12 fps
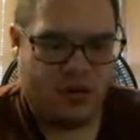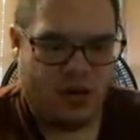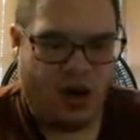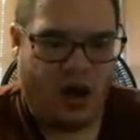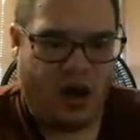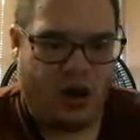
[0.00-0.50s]

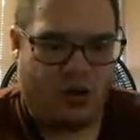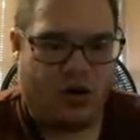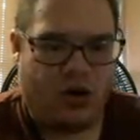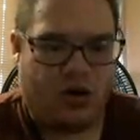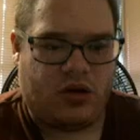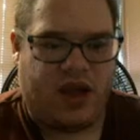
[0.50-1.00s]
Oh,
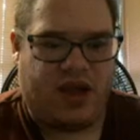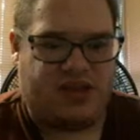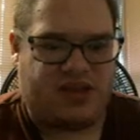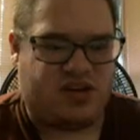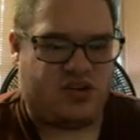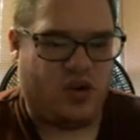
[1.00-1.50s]
okay, I
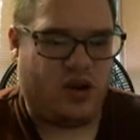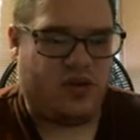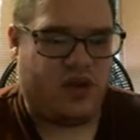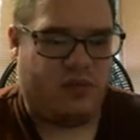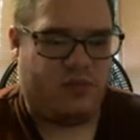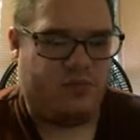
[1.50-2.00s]
guess there are three of
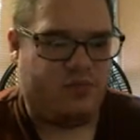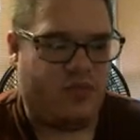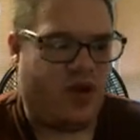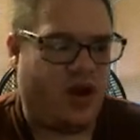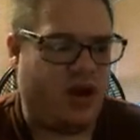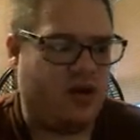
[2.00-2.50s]
them.
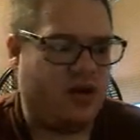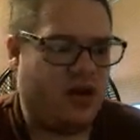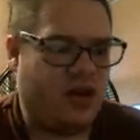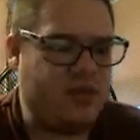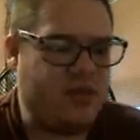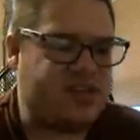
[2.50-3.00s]
Alright,
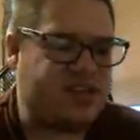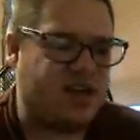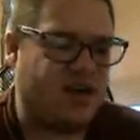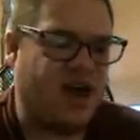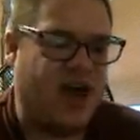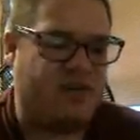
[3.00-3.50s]
let me sit
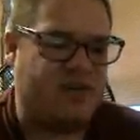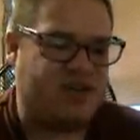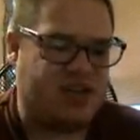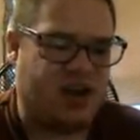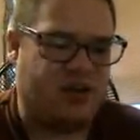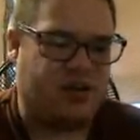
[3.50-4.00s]
down and have a
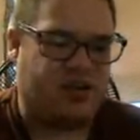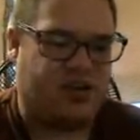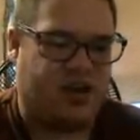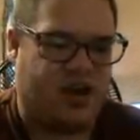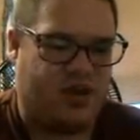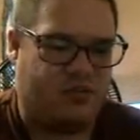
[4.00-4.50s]
dinner with you
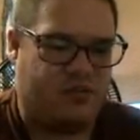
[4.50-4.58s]
now.